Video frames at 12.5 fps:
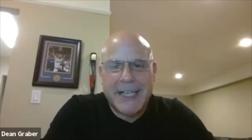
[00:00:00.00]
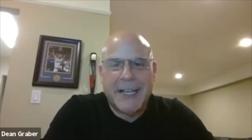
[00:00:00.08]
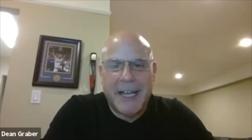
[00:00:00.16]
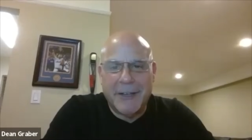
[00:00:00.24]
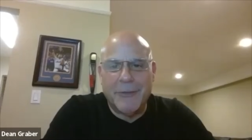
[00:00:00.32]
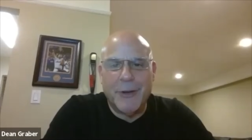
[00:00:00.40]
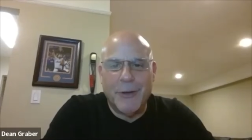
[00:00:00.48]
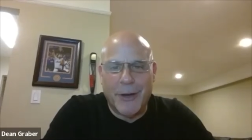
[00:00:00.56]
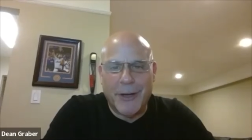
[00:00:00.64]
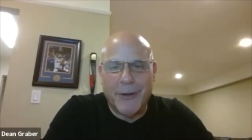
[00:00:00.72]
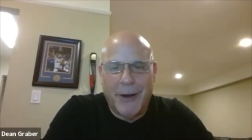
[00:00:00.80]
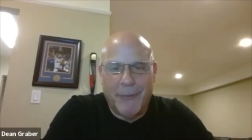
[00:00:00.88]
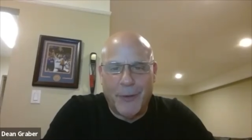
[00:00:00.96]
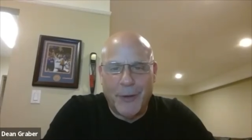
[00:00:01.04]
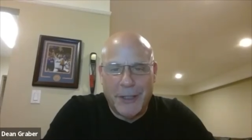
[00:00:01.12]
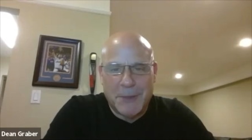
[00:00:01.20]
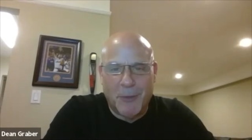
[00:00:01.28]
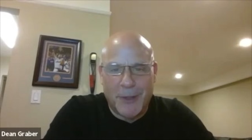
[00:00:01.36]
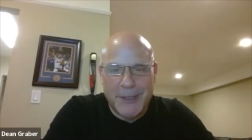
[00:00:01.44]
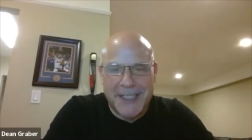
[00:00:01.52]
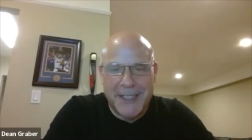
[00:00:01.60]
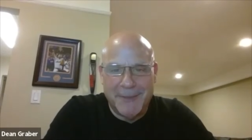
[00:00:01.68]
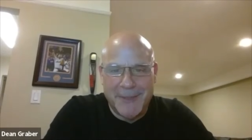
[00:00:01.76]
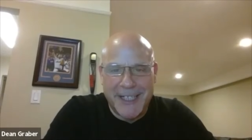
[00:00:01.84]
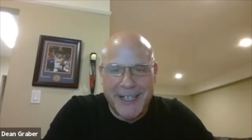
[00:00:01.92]
then, like New York, you have all your sports
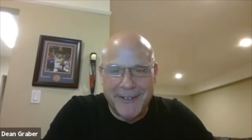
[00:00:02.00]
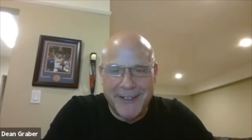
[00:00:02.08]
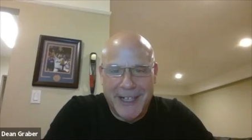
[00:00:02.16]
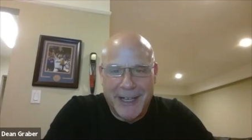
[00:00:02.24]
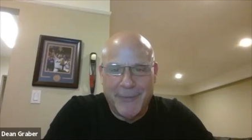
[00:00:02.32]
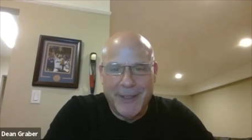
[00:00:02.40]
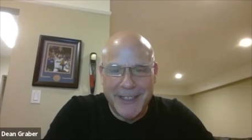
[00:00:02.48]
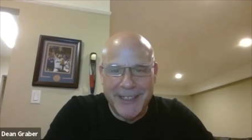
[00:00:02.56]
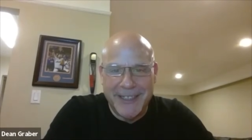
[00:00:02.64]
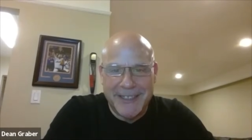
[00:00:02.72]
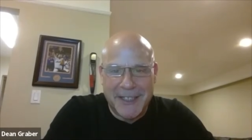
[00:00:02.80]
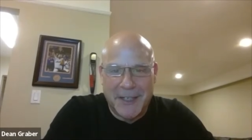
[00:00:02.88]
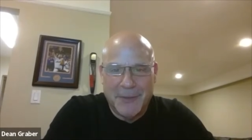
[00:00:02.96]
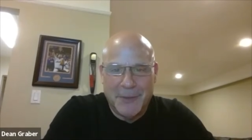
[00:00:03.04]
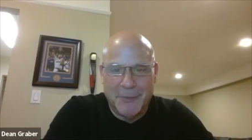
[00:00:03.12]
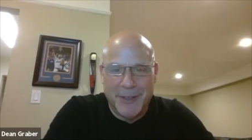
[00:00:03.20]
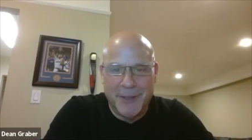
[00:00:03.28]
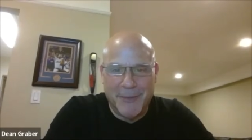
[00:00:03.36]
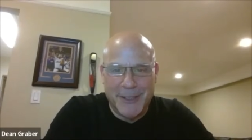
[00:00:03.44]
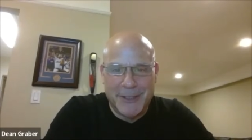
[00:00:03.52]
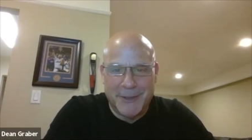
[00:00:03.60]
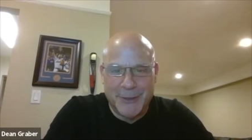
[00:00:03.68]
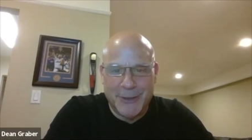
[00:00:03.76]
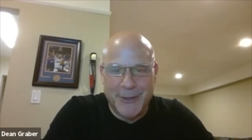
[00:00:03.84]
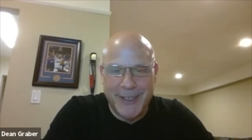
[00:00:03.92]
teams there. Every league is covered pretty much,
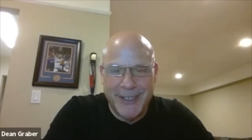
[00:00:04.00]
I'm sure.